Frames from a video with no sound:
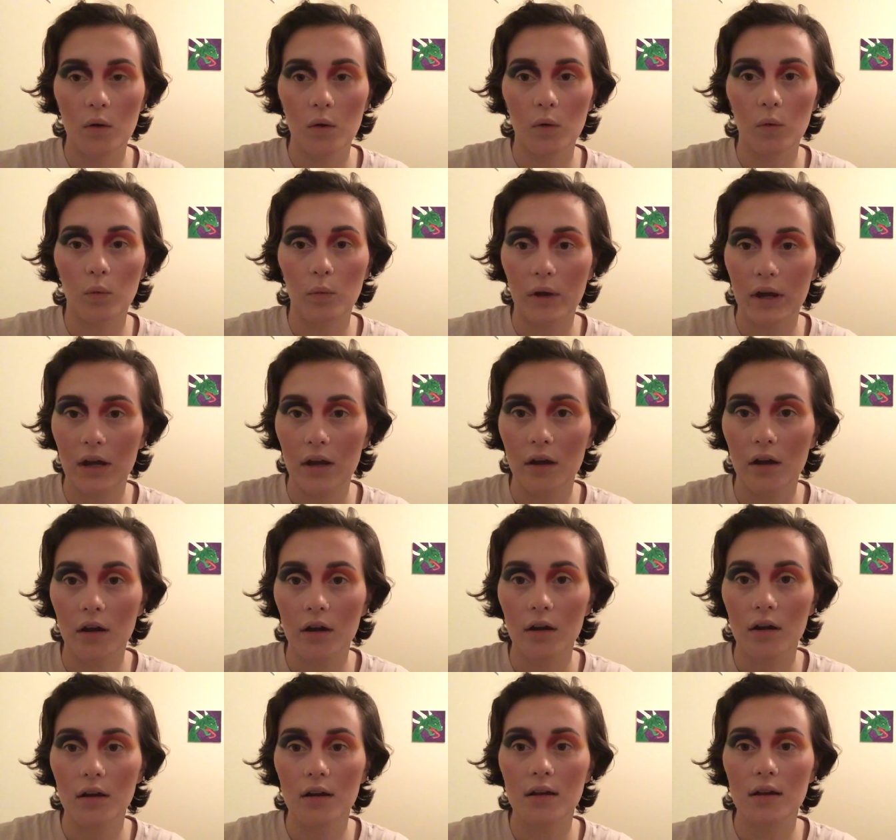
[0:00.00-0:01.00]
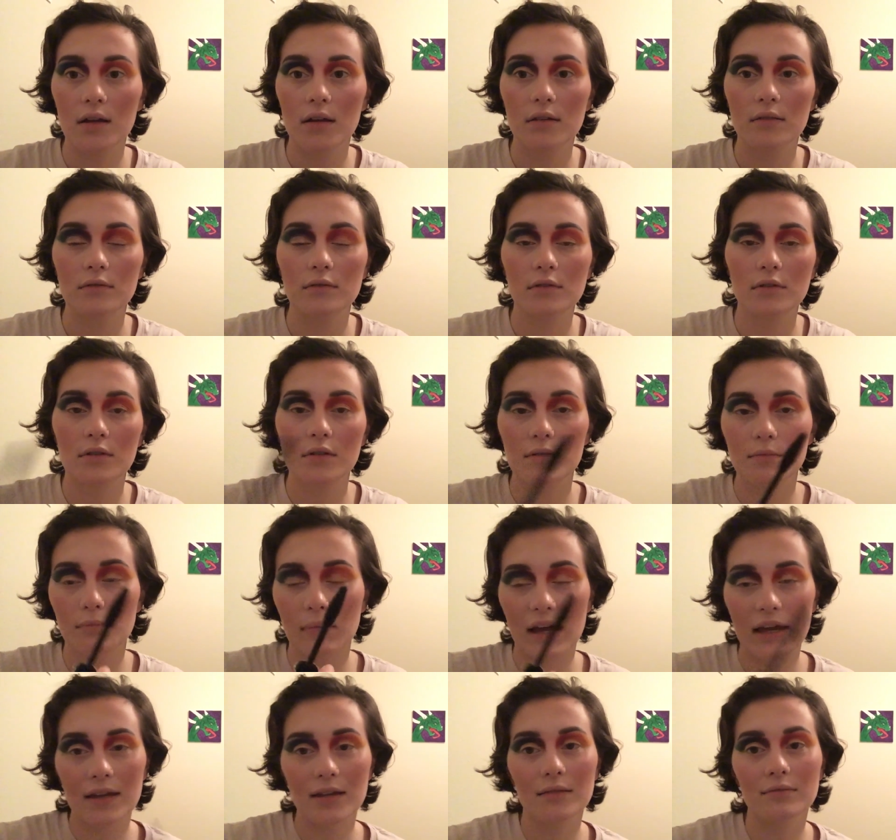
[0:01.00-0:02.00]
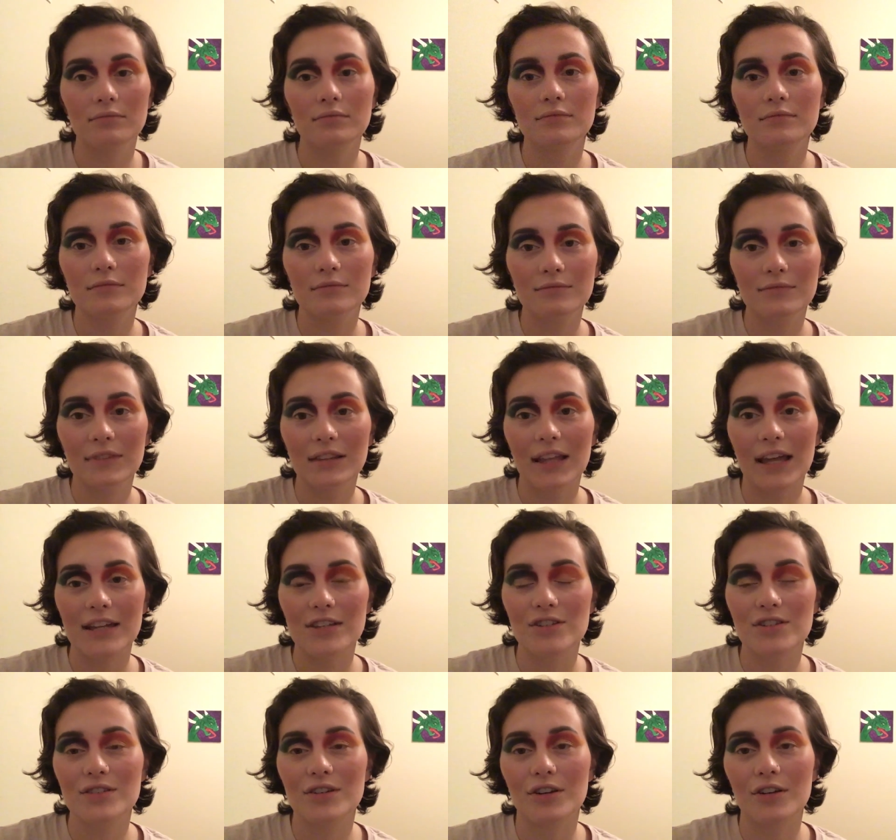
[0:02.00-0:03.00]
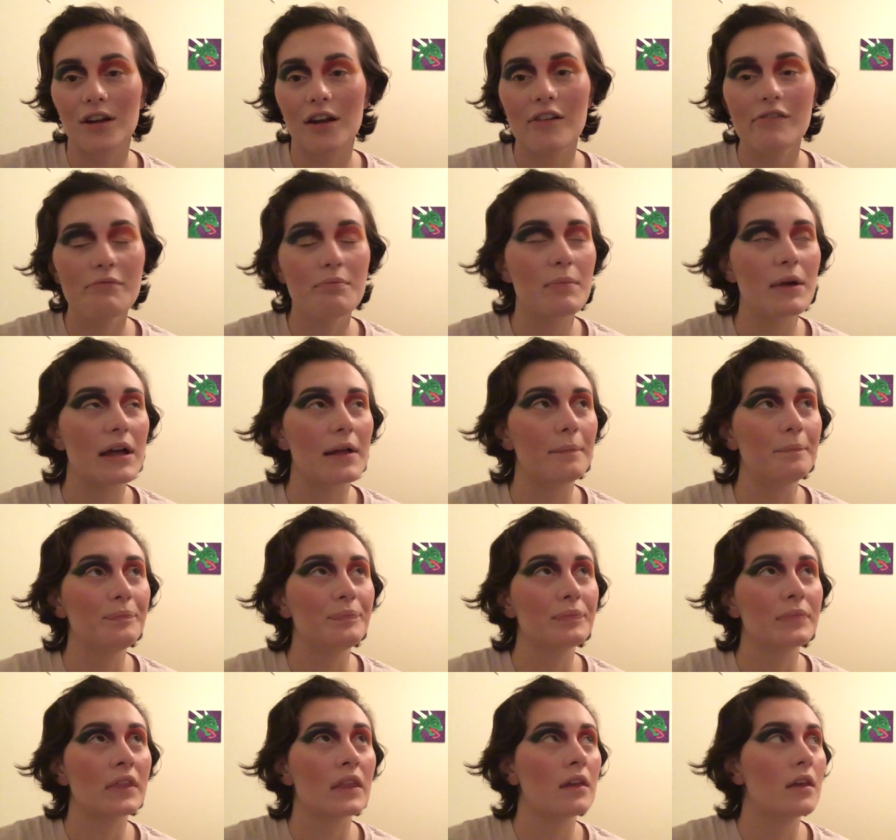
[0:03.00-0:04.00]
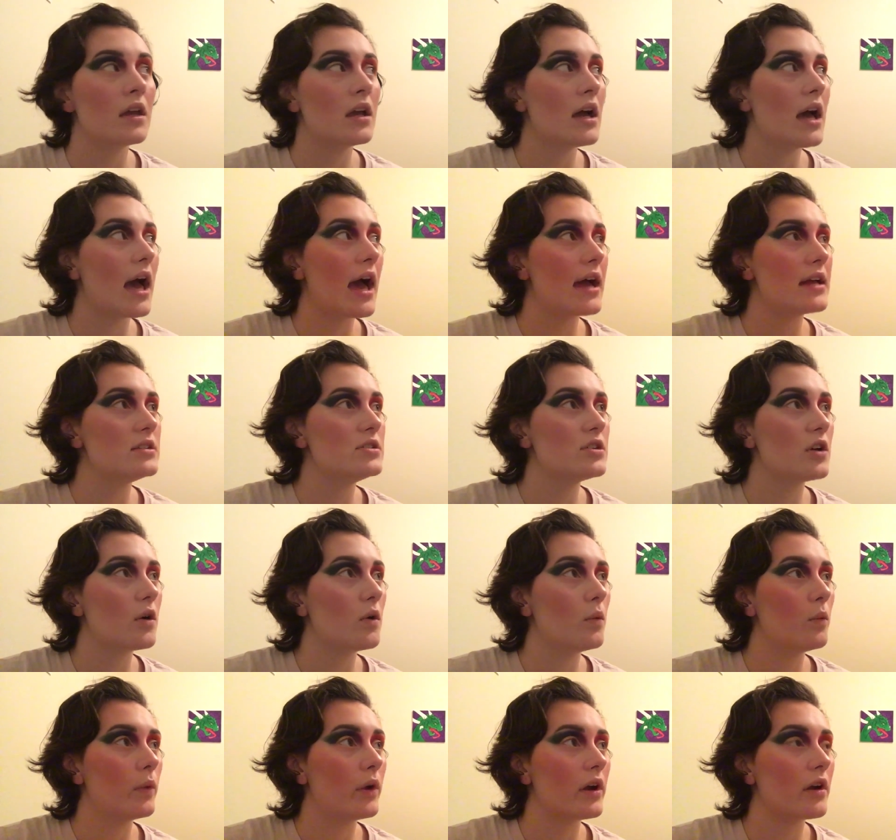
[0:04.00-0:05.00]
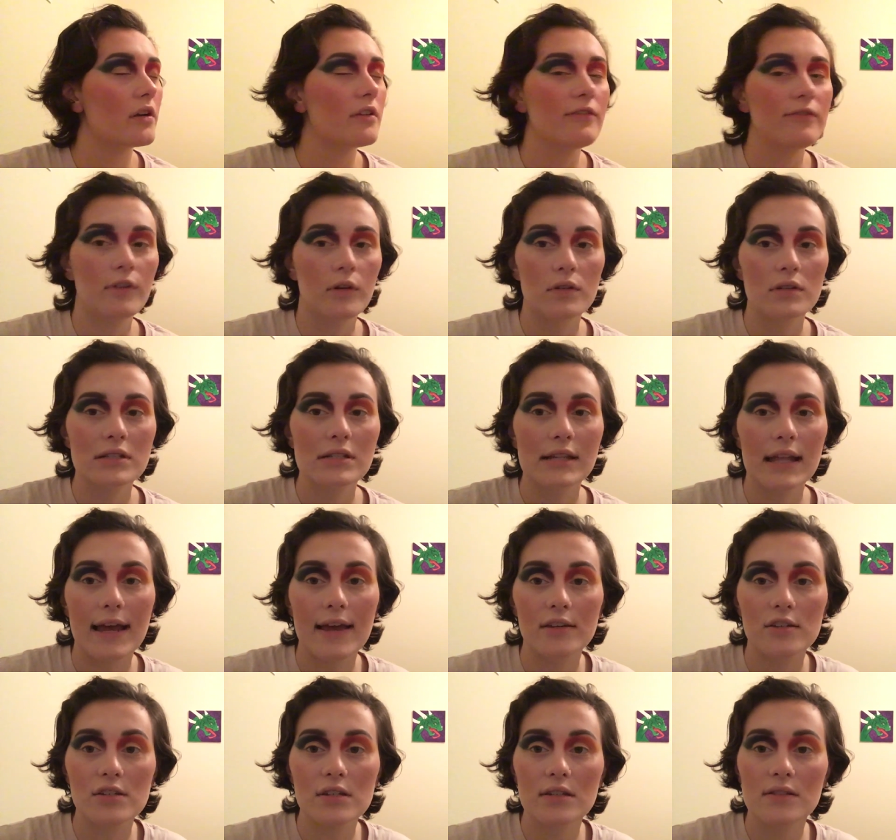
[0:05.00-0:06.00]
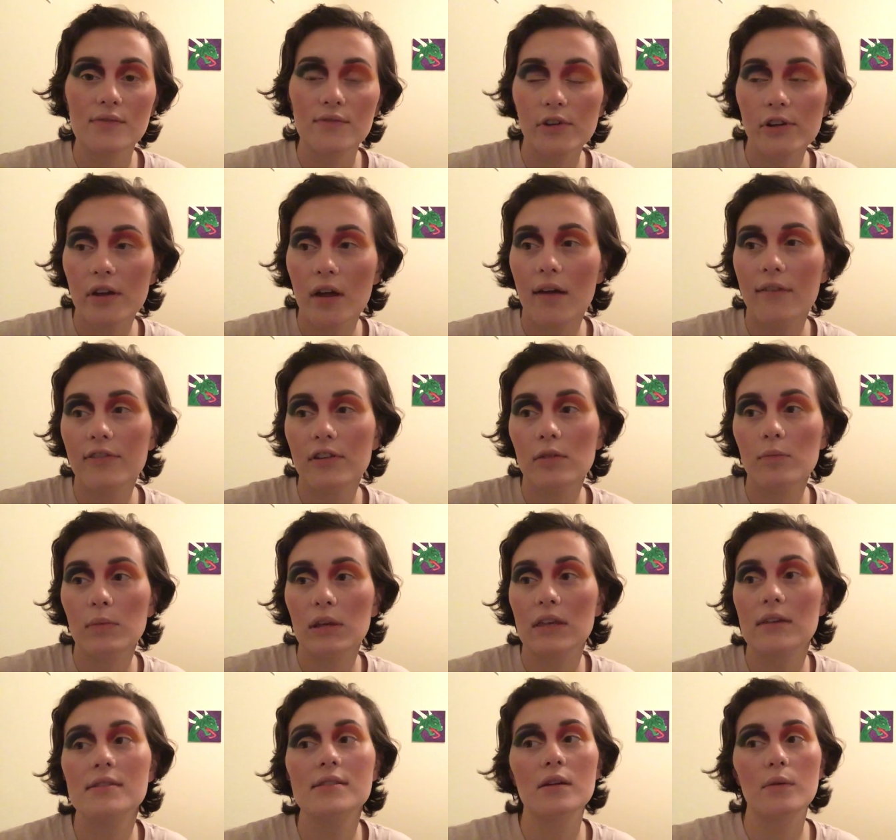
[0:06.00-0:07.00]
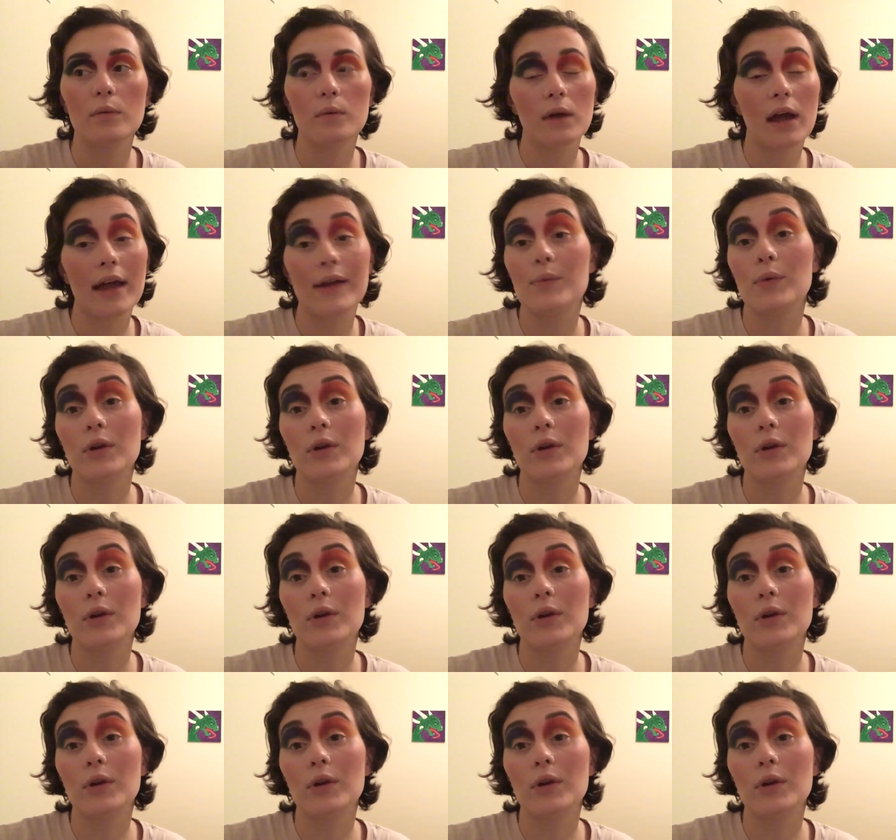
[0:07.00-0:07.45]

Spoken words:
wear, my light just turned off, but I don't wear false lashes very often because I wear